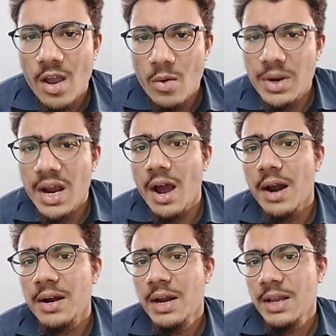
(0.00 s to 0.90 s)
We
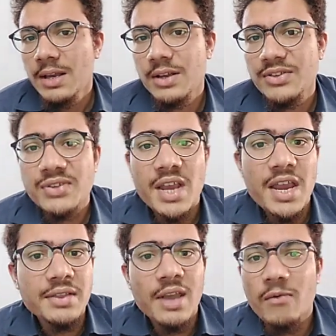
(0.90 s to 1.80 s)
are
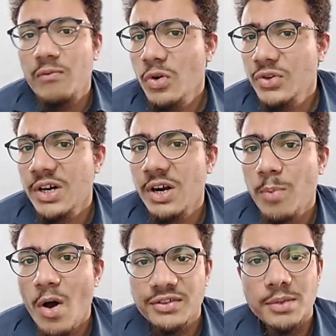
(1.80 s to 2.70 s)
saying the future
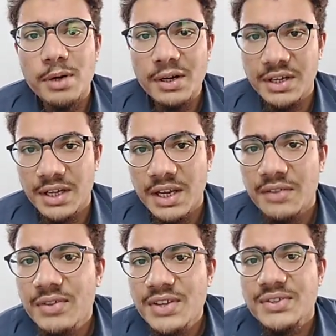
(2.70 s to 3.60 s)
possibility
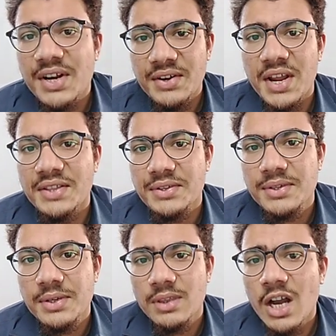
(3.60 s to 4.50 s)
in this
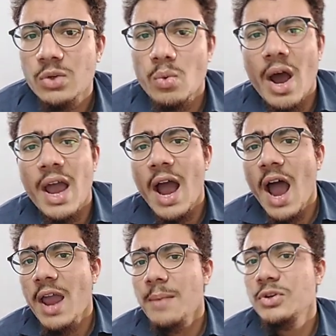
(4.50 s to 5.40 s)
sentence. That's why
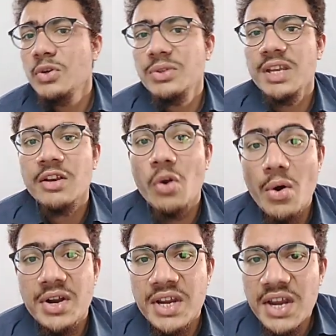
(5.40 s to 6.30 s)
I am using
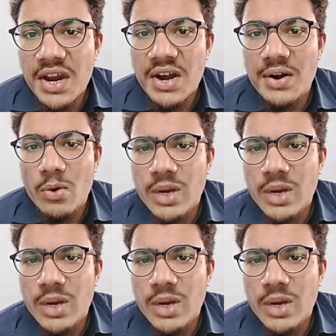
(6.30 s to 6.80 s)
could here.